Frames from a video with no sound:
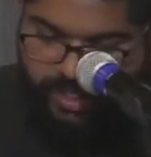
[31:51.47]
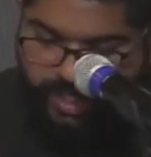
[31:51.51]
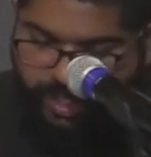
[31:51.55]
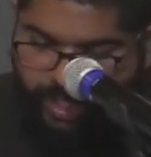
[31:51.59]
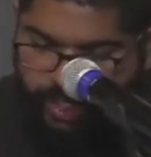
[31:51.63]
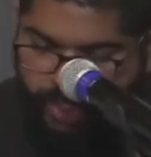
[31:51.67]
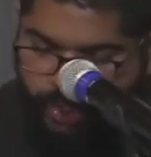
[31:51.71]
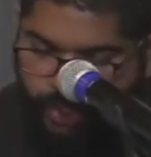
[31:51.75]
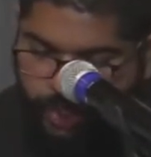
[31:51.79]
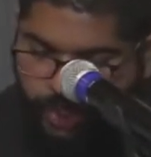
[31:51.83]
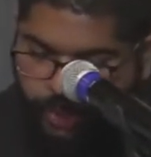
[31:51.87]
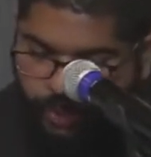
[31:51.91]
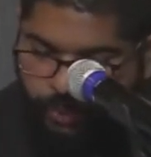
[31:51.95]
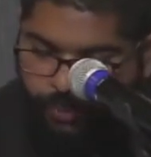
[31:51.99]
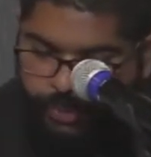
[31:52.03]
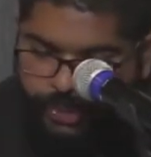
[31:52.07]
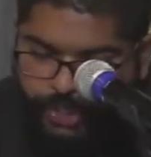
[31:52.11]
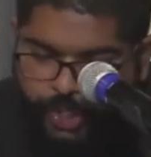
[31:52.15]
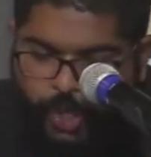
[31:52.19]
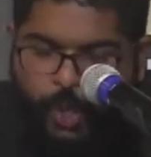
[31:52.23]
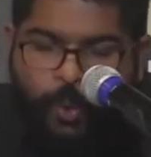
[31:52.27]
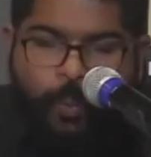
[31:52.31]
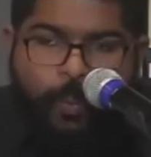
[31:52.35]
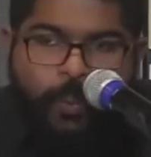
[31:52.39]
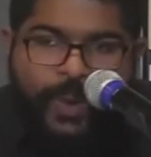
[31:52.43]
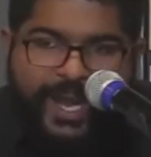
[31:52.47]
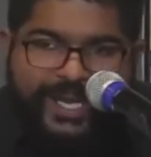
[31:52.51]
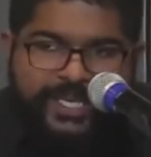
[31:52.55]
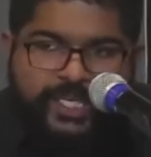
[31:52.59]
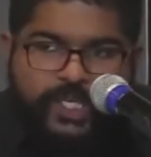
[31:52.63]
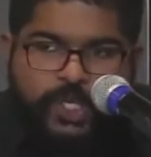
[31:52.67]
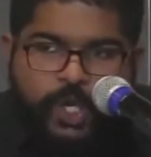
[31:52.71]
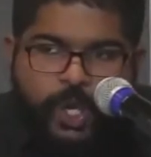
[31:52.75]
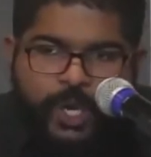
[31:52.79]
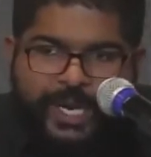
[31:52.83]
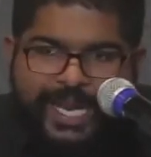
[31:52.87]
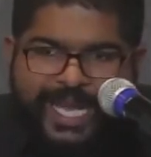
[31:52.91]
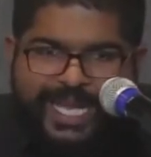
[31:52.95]
you know what
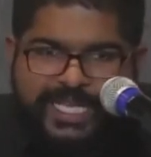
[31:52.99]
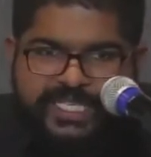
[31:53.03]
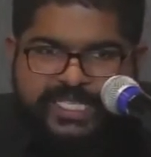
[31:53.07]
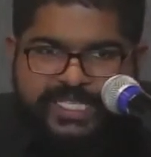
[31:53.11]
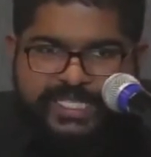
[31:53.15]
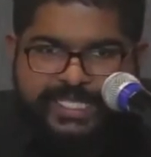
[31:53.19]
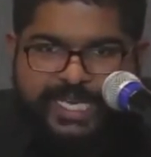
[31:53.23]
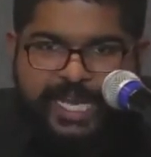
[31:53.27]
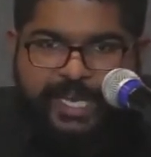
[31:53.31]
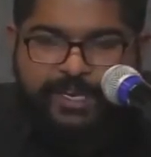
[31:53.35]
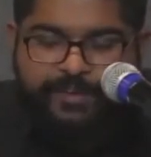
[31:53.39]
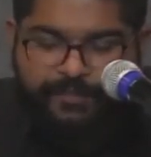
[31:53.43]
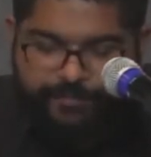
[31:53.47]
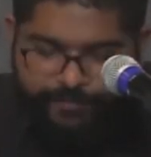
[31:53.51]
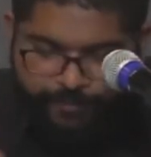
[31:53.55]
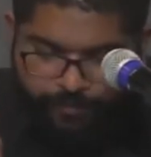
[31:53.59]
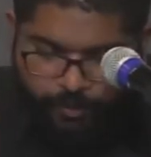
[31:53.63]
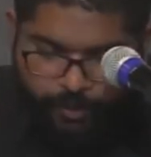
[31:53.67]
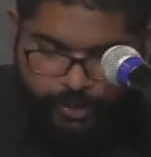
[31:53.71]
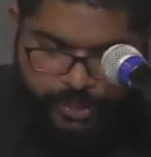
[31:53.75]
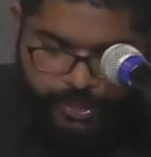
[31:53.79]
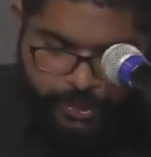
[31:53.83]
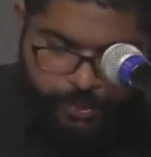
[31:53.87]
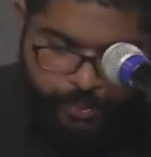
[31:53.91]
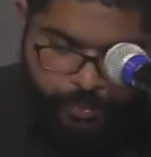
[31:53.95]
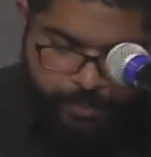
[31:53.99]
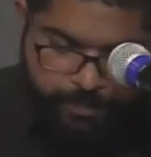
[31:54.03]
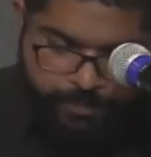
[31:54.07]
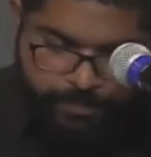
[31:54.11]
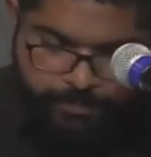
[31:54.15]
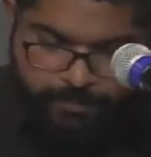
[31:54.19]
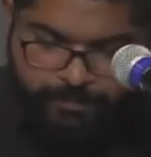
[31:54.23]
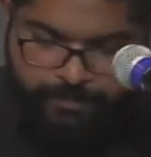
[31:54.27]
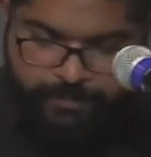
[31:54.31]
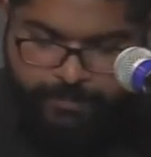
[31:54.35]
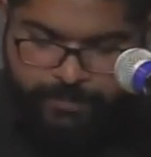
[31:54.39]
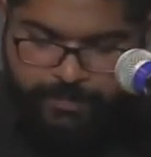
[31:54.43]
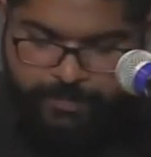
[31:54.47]
God has done for you.
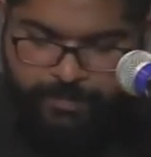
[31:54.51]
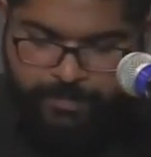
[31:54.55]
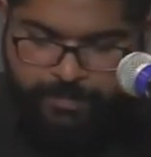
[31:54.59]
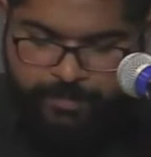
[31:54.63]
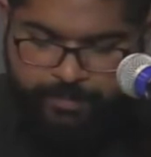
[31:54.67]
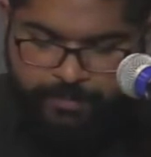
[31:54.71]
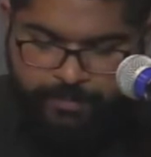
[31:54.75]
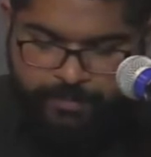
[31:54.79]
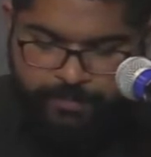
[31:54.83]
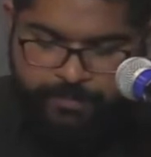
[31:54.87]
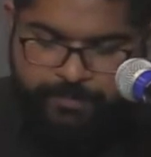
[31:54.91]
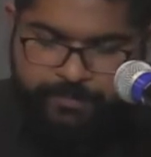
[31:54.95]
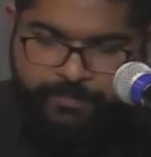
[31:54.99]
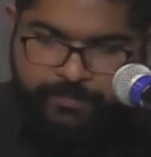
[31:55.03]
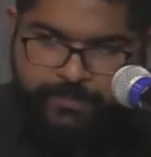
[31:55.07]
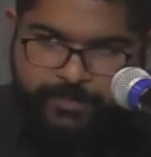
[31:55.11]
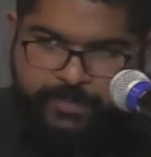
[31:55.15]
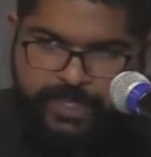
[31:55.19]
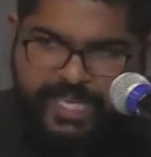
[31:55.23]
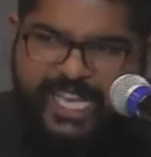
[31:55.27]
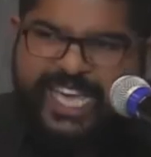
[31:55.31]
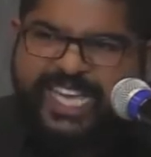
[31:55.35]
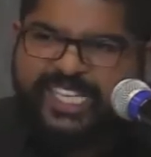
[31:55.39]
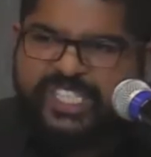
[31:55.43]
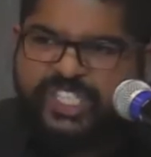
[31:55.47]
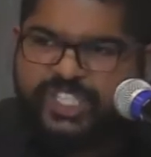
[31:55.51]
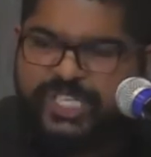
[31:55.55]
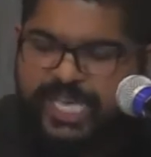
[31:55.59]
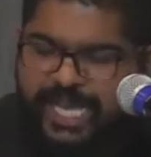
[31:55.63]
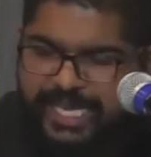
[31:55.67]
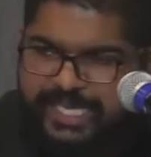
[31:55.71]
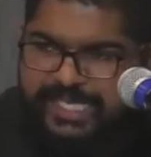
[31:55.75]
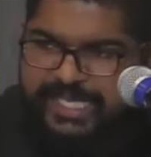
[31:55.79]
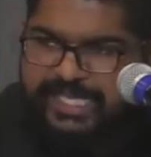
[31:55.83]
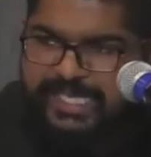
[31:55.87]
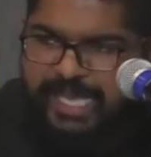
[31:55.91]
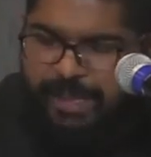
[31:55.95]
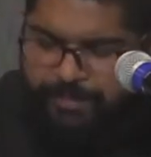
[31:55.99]
He has done
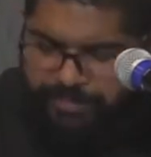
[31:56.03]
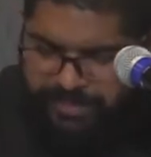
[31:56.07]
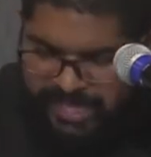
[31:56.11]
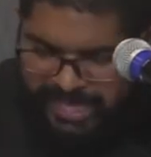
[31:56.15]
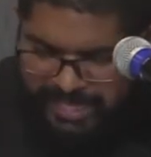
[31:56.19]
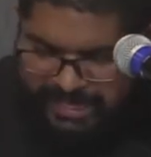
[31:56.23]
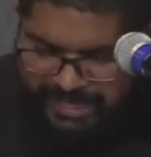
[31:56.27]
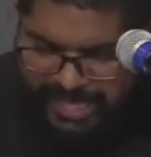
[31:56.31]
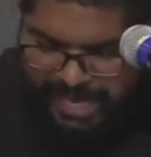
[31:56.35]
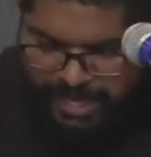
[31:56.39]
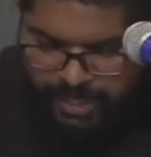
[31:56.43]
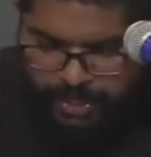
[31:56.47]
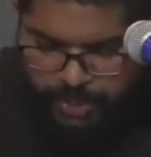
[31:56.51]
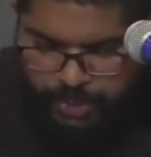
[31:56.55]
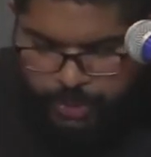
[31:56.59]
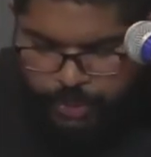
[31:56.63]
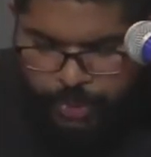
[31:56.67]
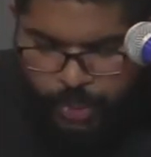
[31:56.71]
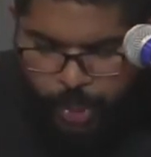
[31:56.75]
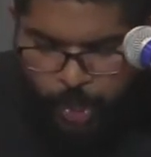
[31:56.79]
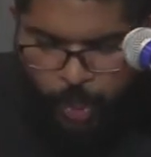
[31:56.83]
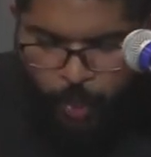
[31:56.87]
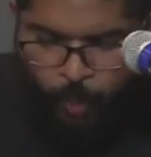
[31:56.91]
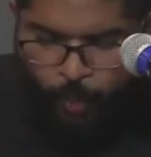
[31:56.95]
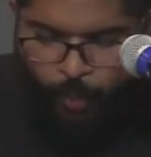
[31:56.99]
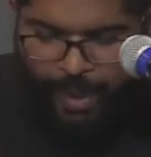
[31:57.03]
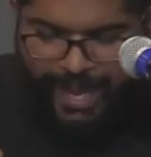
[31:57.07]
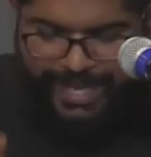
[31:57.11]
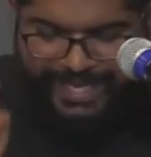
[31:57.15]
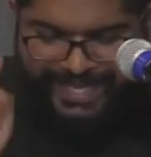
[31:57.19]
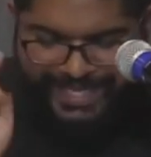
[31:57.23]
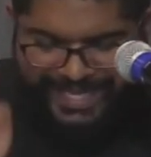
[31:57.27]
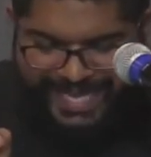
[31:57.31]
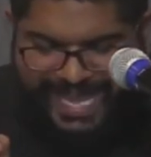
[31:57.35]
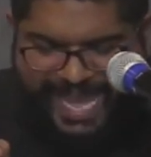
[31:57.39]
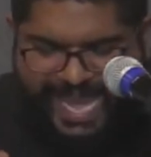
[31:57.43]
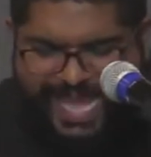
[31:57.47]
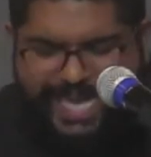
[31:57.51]
something that no one
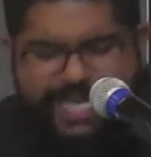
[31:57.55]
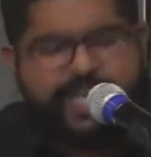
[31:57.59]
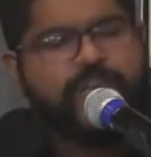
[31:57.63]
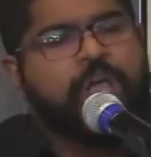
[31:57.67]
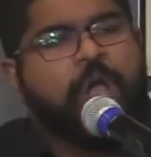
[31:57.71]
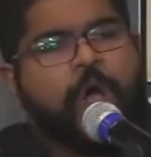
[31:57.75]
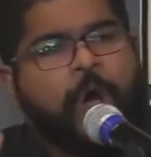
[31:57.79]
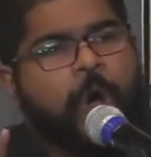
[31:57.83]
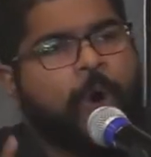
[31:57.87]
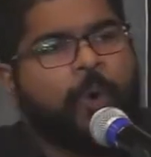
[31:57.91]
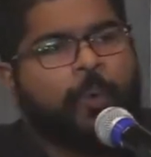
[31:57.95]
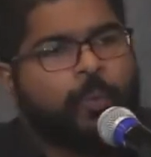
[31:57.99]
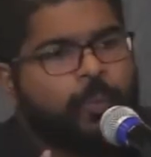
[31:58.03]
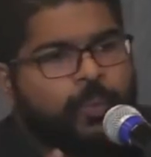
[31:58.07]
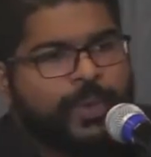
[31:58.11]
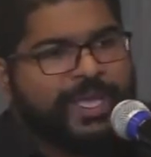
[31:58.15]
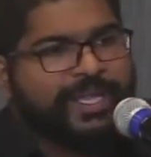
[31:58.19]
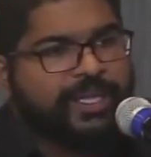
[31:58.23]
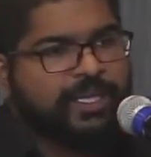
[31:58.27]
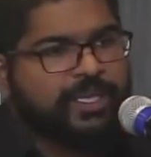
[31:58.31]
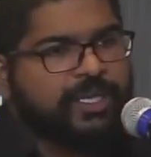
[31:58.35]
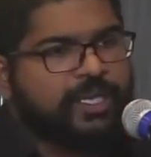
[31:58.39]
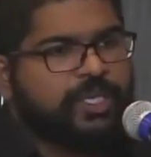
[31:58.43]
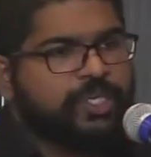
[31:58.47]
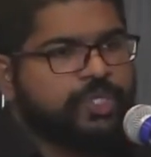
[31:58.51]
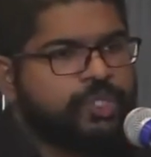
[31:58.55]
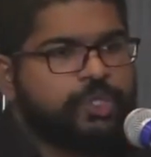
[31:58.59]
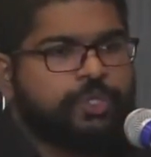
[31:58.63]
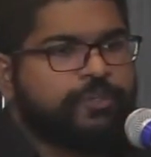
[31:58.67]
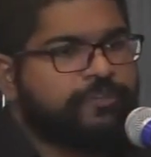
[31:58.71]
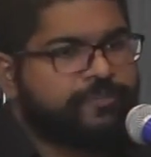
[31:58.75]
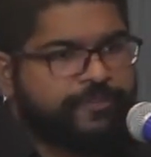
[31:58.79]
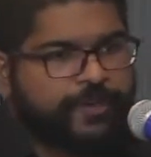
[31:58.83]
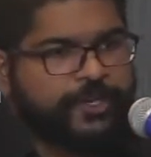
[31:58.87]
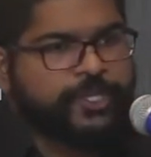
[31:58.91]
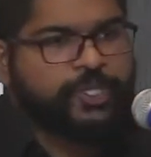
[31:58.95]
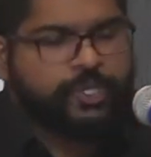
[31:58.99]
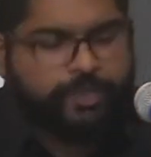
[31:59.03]
can or will do
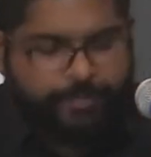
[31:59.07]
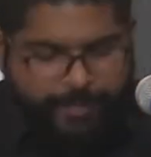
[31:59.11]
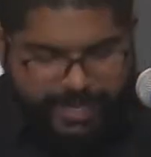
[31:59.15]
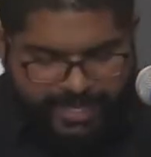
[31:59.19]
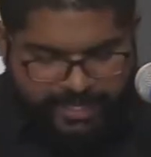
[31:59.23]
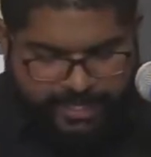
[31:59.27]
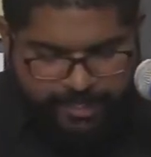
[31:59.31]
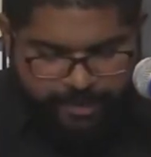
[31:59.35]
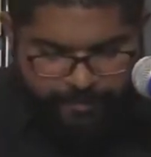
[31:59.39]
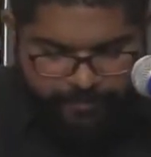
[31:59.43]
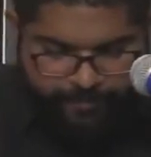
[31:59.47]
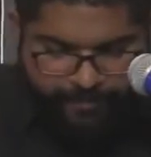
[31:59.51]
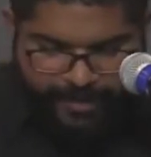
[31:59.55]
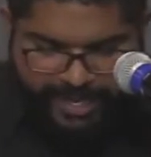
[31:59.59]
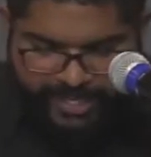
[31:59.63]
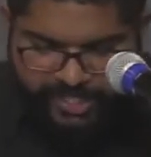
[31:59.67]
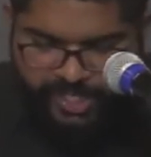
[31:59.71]
for you, my dear friends.